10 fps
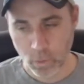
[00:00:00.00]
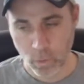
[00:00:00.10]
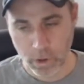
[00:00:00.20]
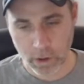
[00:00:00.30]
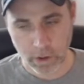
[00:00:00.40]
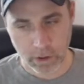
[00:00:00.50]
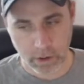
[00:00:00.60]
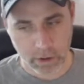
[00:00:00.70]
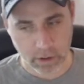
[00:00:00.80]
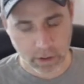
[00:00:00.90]

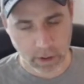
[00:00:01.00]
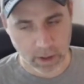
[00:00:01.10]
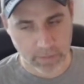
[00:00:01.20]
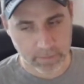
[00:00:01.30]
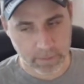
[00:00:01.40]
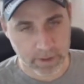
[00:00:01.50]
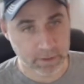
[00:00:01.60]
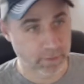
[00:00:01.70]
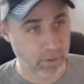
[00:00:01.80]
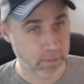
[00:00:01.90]
were in the
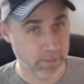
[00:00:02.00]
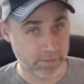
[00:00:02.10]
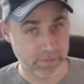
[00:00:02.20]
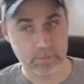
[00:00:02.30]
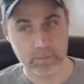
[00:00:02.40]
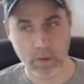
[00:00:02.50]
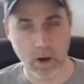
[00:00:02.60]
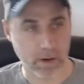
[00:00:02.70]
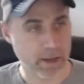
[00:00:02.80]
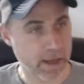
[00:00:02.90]
form of
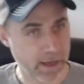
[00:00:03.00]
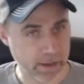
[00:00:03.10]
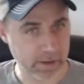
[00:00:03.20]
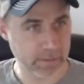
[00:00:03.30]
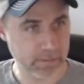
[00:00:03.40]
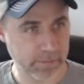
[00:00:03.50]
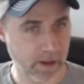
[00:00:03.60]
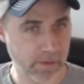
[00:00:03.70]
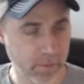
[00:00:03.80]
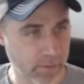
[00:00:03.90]
archaic
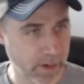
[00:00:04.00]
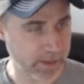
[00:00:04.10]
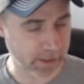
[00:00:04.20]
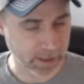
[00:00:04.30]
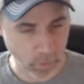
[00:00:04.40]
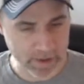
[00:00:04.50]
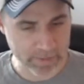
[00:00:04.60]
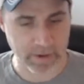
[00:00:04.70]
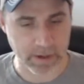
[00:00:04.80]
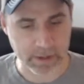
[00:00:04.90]
file formats like WAV
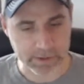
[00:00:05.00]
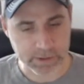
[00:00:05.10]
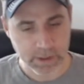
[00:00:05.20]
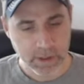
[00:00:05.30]
files.